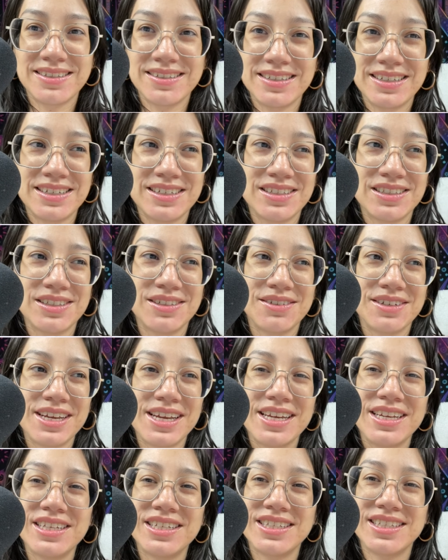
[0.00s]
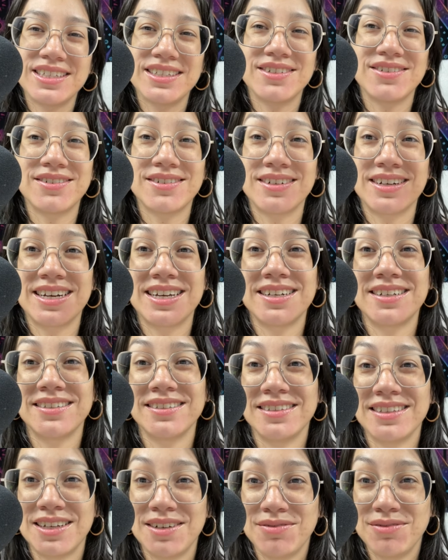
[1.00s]
in a location or at a
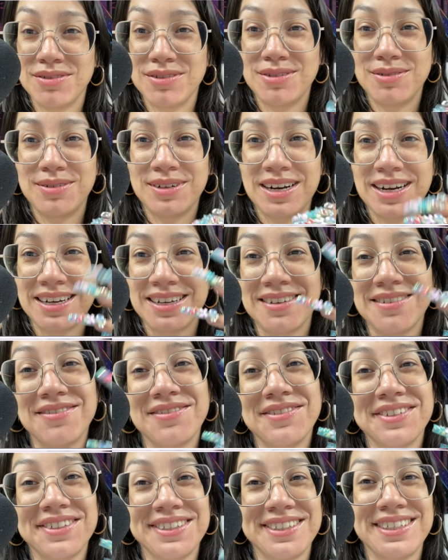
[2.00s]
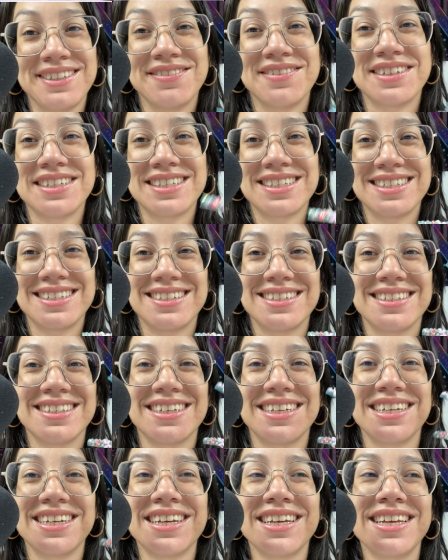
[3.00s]
level where I can really invest into
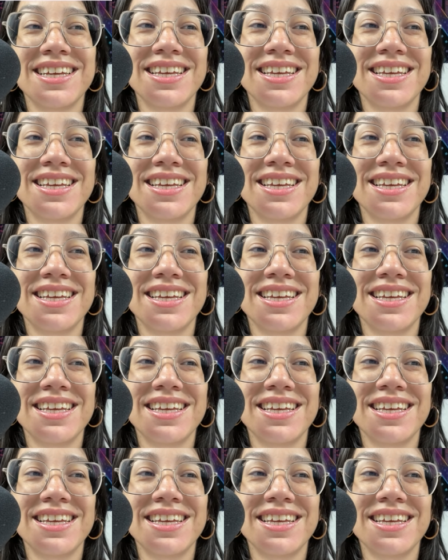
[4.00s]
like